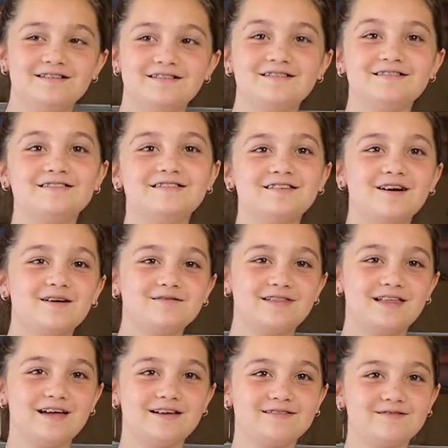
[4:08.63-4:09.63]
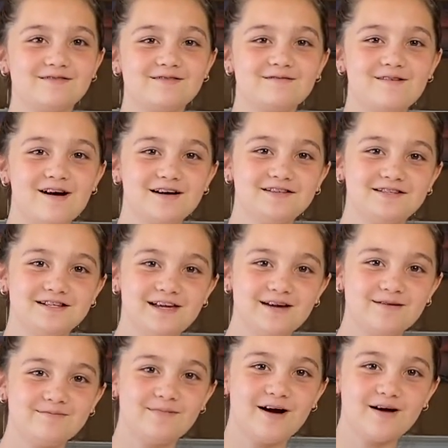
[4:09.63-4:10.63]
So thanks for
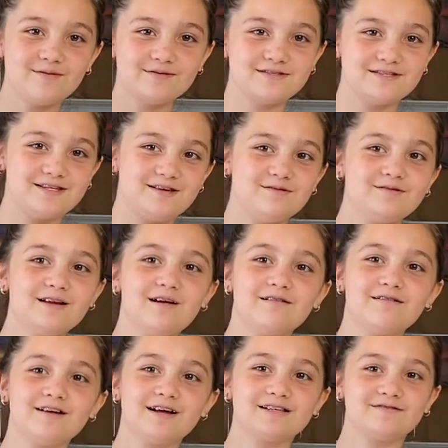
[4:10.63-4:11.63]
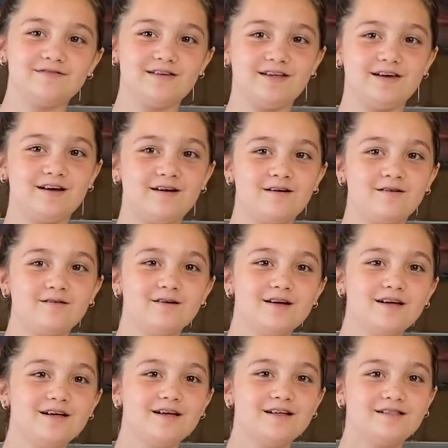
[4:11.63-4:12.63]
watching. Bye, we'll see you in our next video.
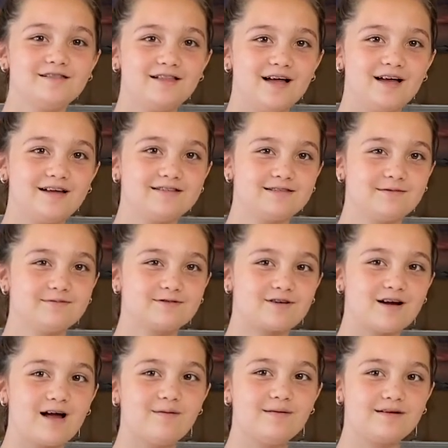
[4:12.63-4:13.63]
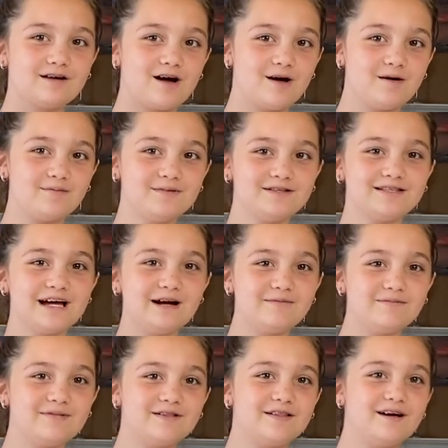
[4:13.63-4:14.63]
Like, subscribe, and comment down
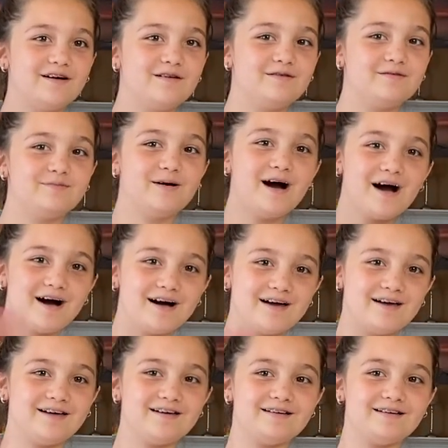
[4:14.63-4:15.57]
below. Bye.